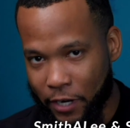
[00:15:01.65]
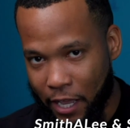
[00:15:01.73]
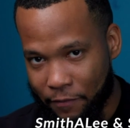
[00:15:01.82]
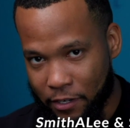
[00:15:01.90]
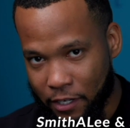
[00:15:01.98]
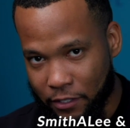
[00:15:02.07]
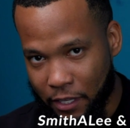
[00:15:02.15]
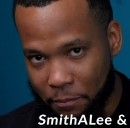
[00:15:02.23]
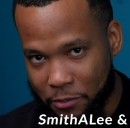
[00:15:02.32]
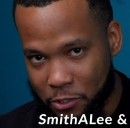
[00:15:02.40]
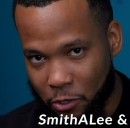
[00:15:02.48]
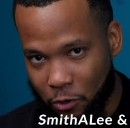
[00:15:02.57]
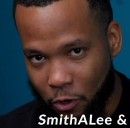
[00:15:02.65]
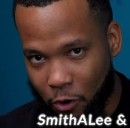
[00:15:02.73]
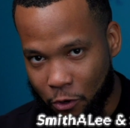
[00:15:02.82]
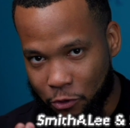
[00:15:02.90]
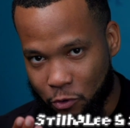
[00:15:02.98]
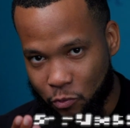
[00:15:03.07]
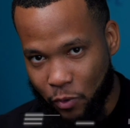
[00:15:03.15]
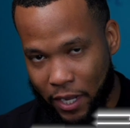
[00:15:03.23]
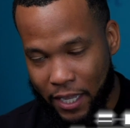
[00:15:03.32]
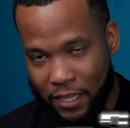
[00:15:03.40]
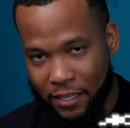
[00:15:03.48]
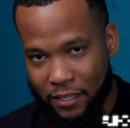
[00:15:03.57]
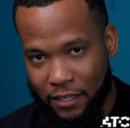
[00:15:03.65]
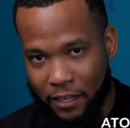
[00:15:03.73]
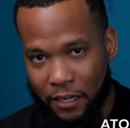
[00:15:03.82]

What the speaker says: going to have another episode on the way.